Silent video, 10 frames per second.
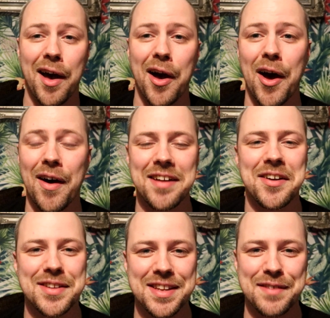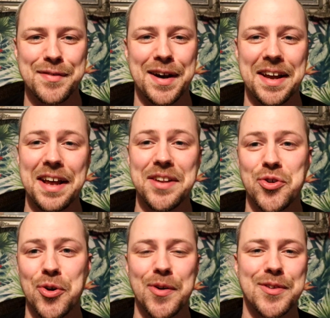Uh, I know I did the fucking
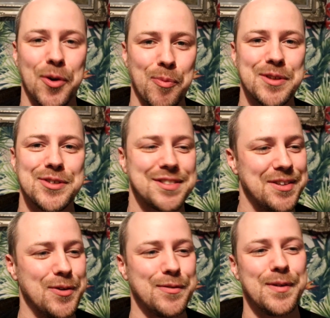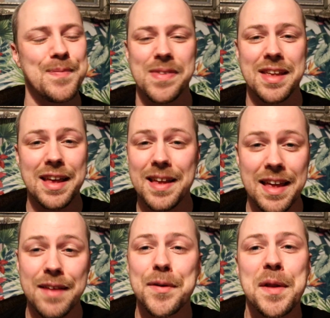intro, talk about Justin Horville.
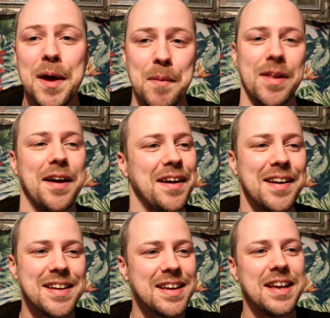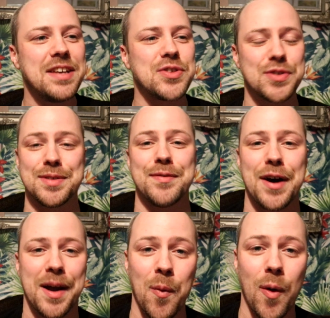Even him, like, he's got some
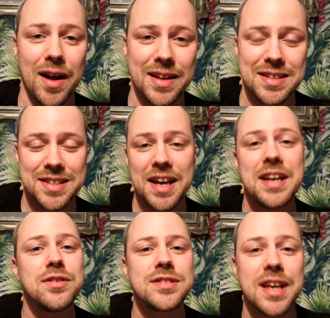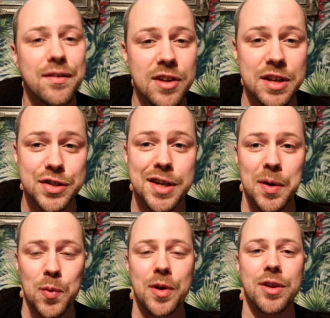fucking wild ass take. He doesn't give any
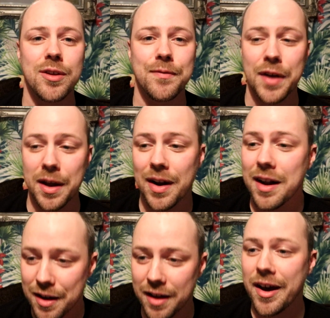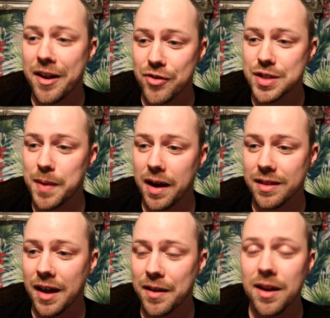shit what you think, and I, I kind of
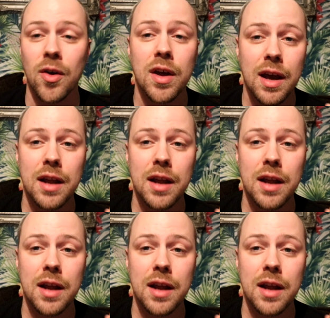respect that, you know.